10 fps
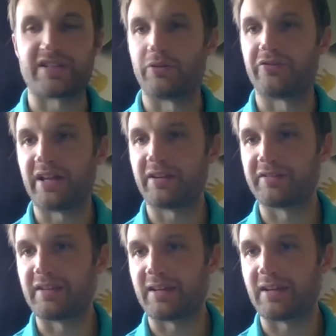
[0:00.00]
a Father's
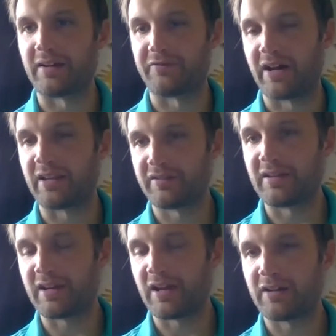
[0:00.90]
Day
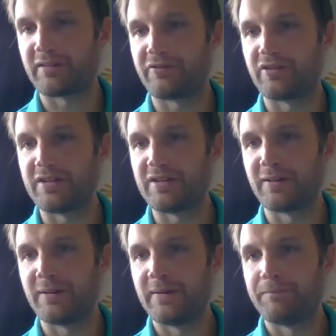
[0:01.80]
card every year,
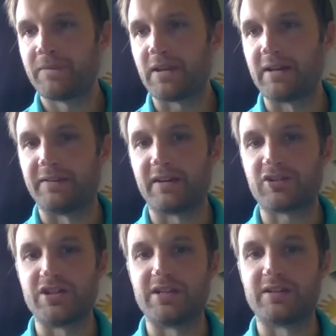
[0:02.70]
and
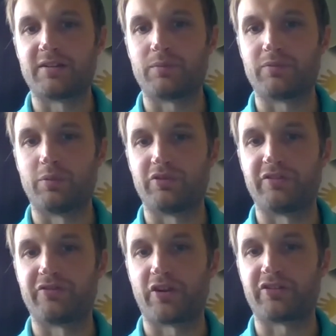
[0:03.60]
this year was the
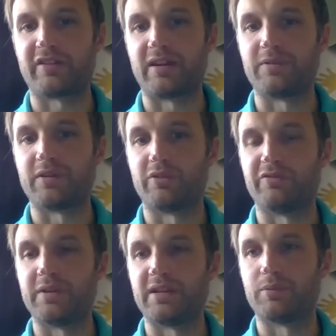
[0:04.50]
first time that we've
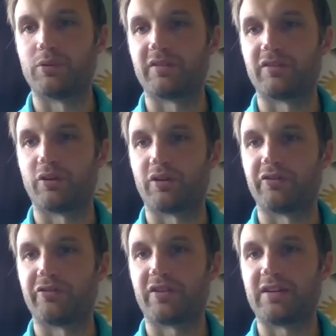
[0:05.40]
been able to sort
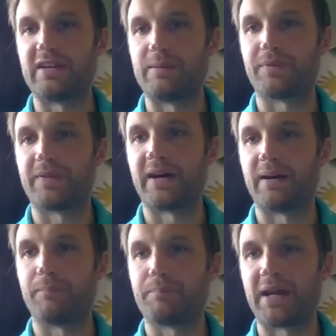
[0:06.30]
of keep that
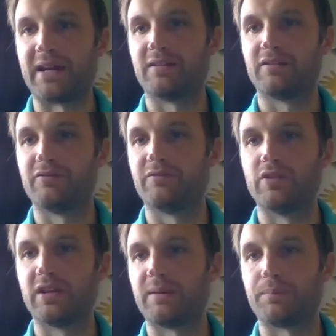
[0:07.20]
pinned
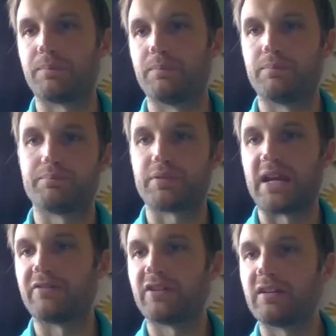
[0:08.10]
really
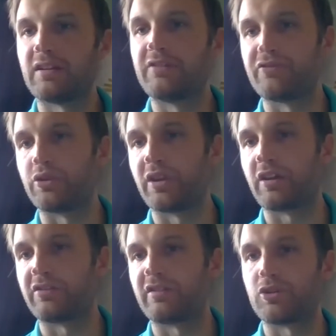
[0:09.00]
prevalently through the
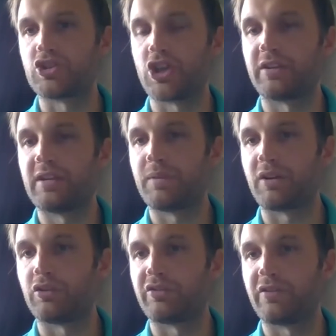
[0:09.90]
customer journey
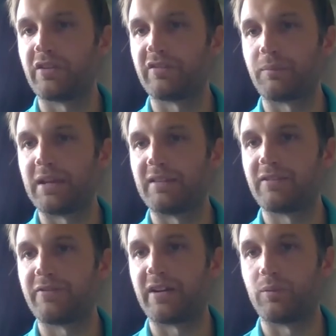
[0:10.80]
because of the
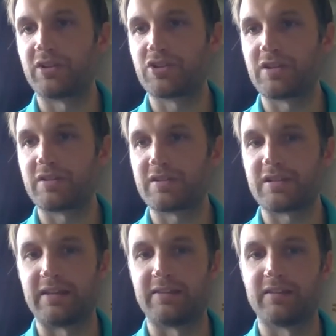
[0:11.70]
Segmentify widgets,
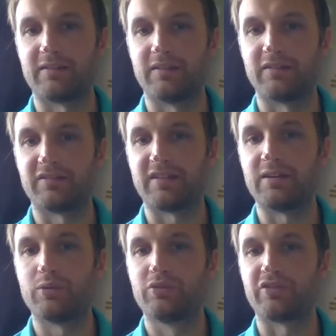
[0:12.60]
and the
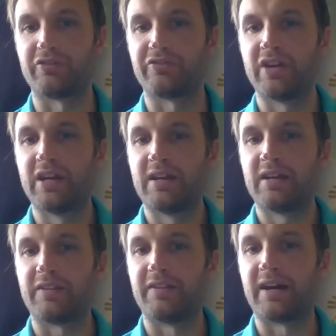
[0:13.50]
sales of
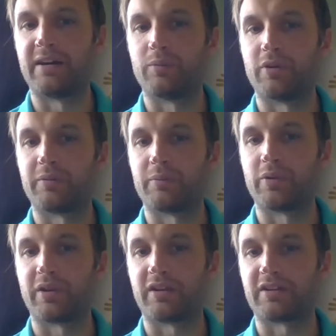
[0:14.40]
that
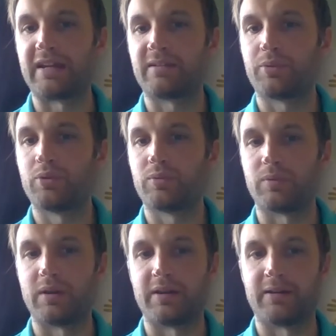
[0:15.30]
were incredible.
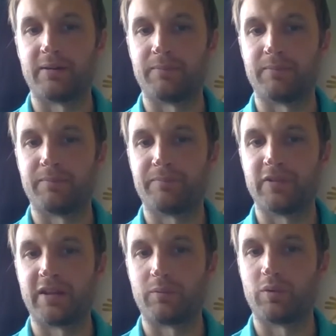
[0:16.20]

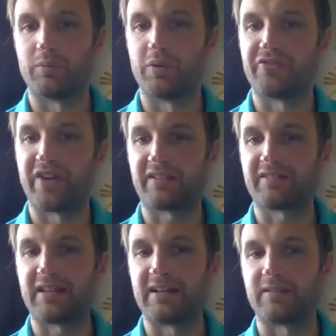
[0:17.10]
Like we
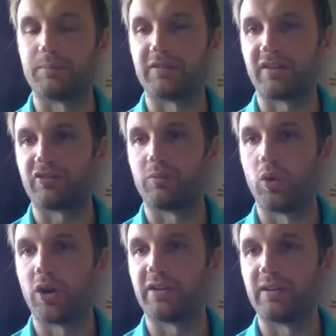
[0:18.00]
fixed that to position
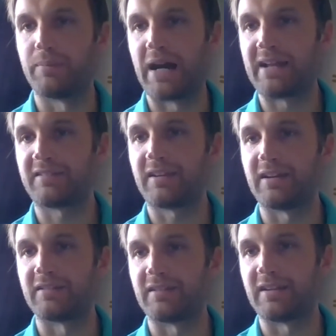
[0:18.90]
1 in the basket
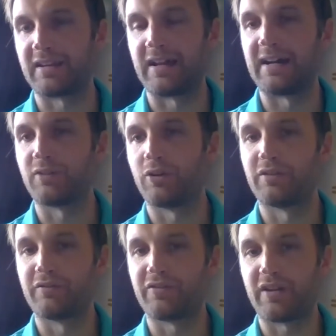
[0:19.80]
as like an
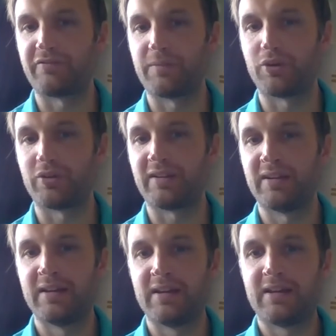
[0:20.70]
add-on for everybody,
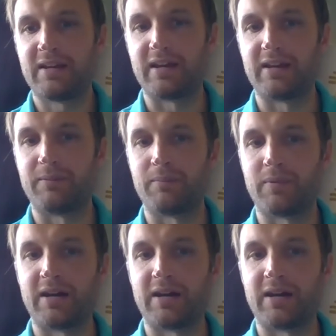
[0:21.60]
and